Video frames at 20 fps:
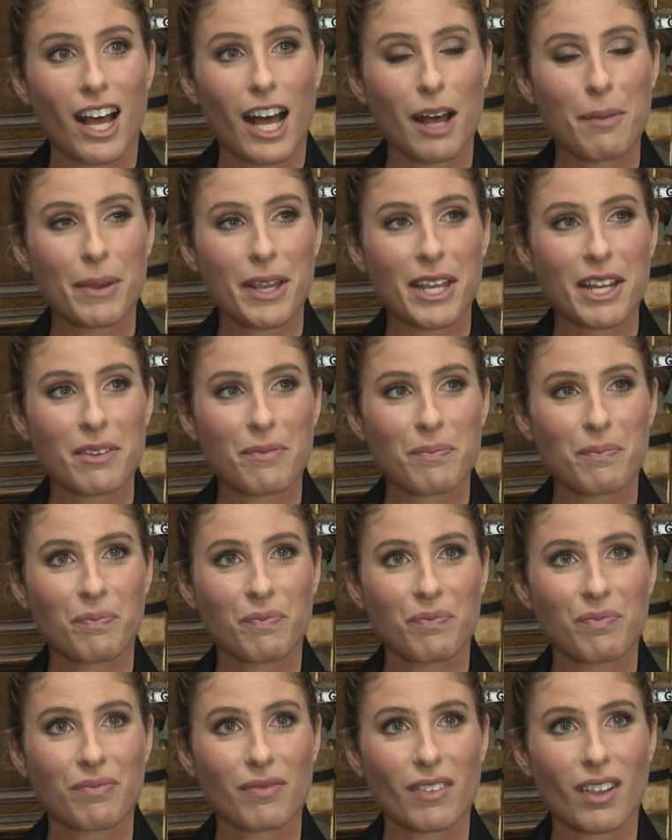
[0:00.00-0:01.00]
I
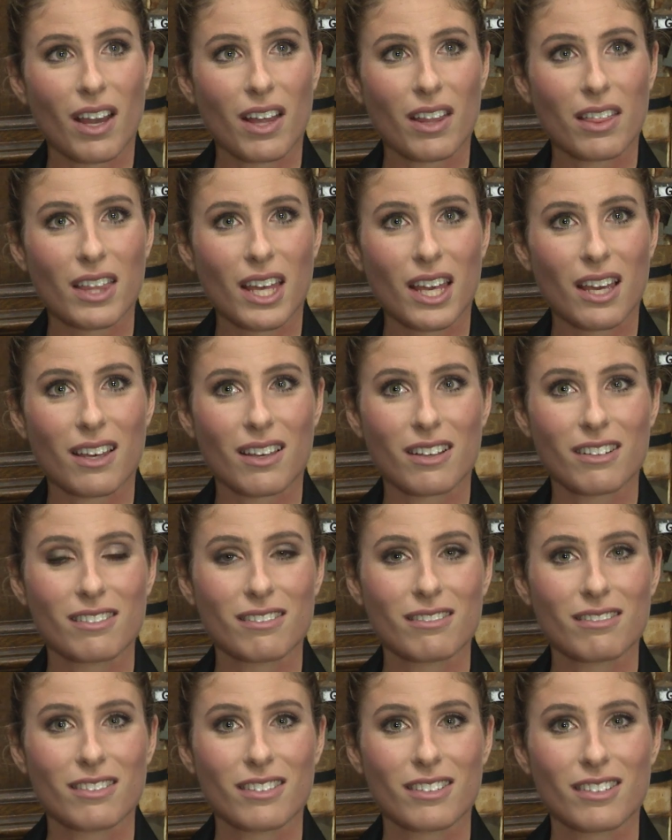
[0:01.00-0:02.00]
mean, I think
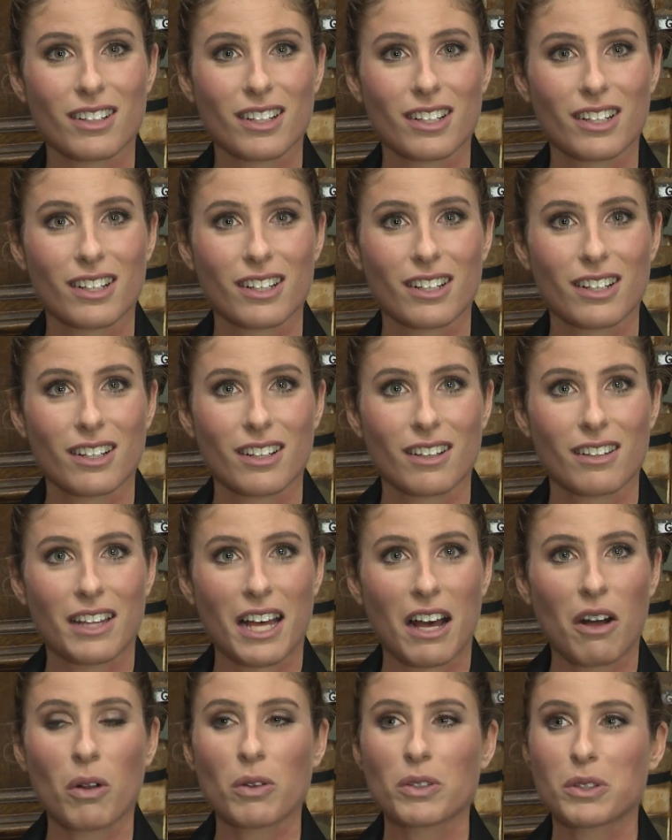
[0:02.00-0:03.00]

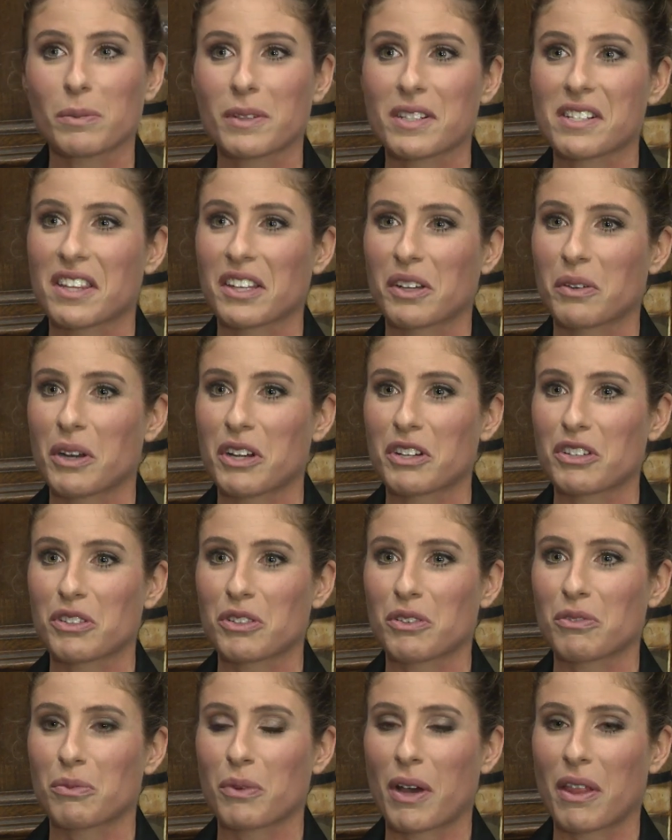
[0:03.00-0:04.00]
that ultimately is the
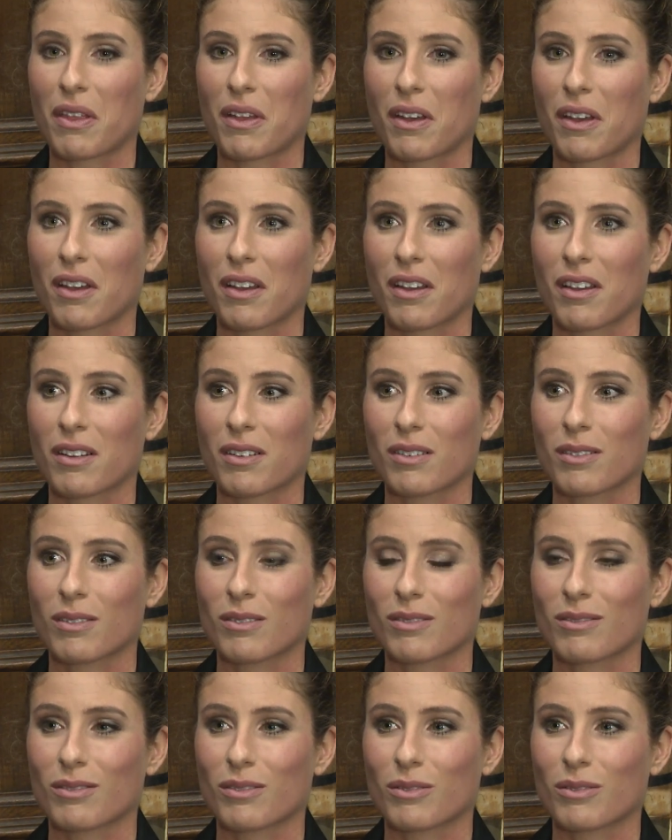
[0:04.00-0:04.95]
question of whether